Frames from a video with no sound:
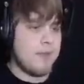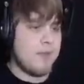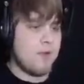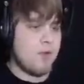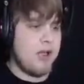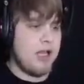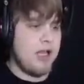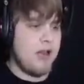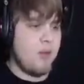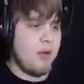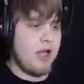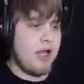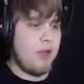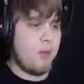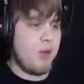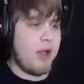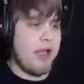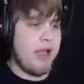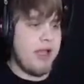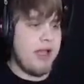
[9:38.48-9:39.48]
Well, well,
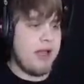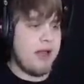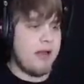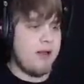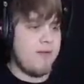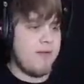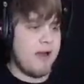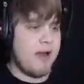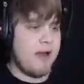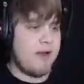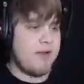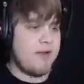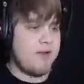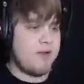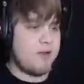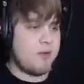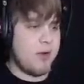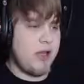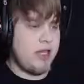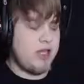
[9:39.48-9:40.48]
well. There's a
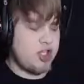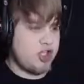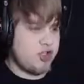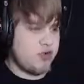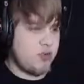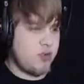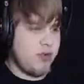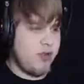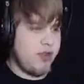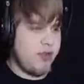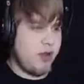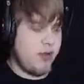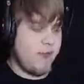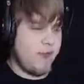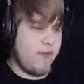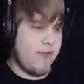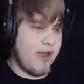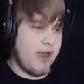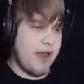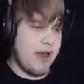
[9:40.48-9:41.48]
strange tree
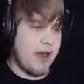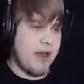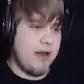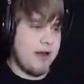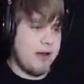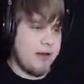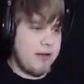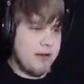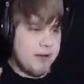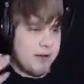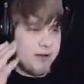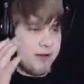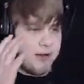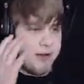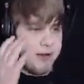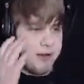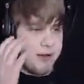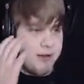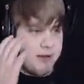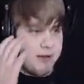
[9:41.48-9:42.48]
over there.
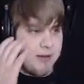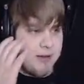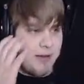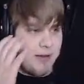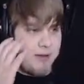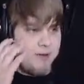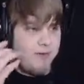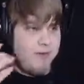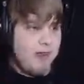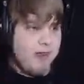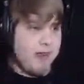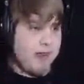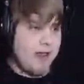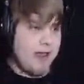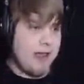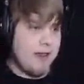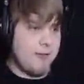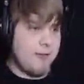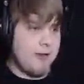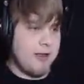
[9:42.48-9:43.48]
I think
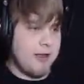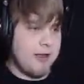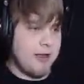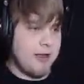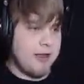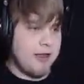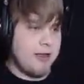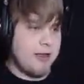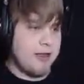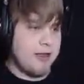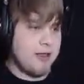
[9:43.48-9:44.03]
I will